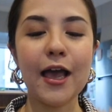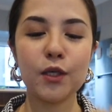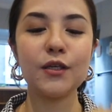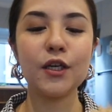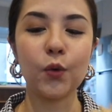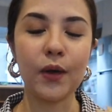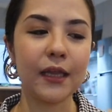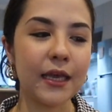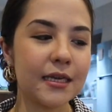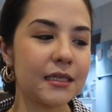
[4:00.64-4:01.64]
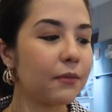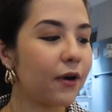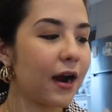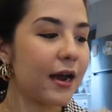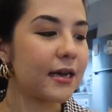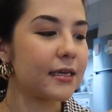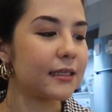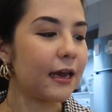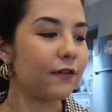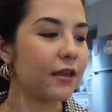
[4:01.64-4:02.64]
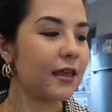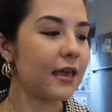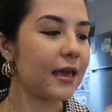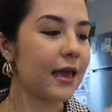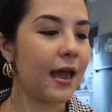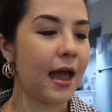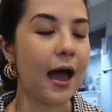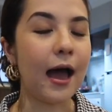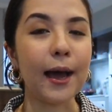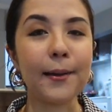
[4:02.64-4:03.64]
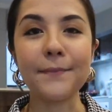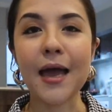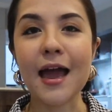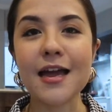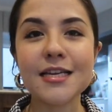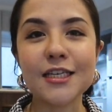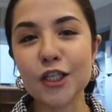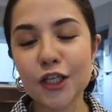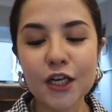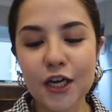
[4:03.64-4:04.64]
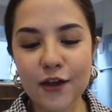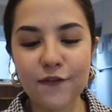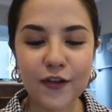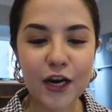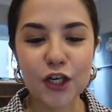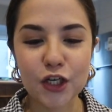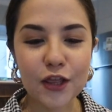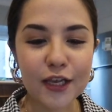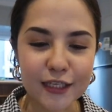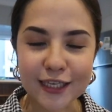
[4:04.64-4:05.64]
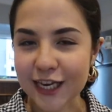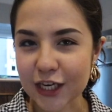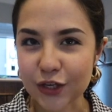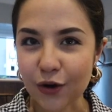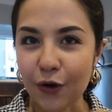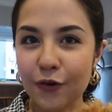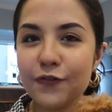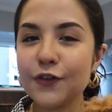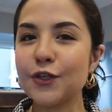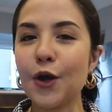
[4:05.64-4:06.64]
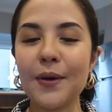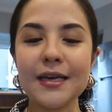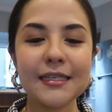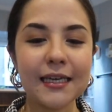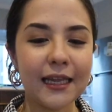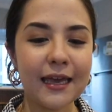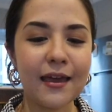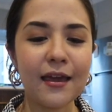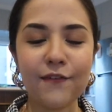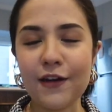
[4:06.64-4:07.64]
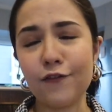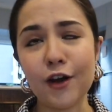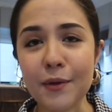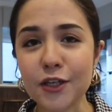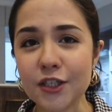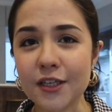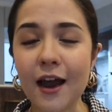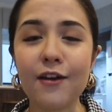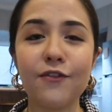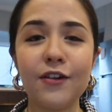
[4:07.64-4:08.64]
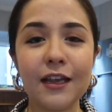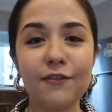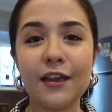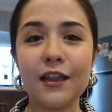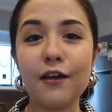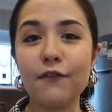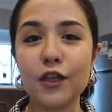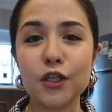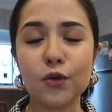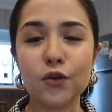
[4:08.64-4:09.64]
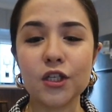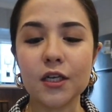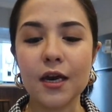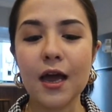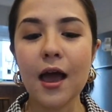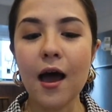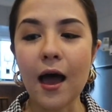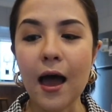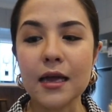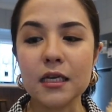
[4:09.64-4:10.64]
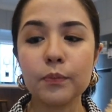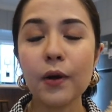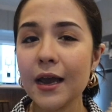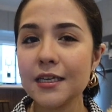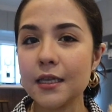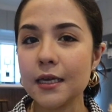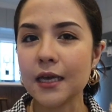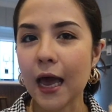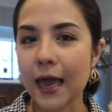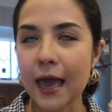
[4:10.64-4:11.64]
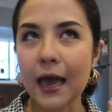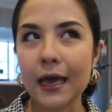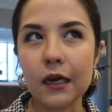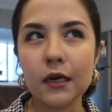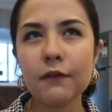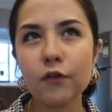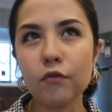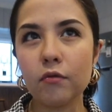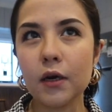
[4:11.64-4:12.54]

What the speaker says: I just wanted to quickly summarize everything and finish this section off. So basically, if I haven't already mentioned it, I really love this cushion, and prior to this I had never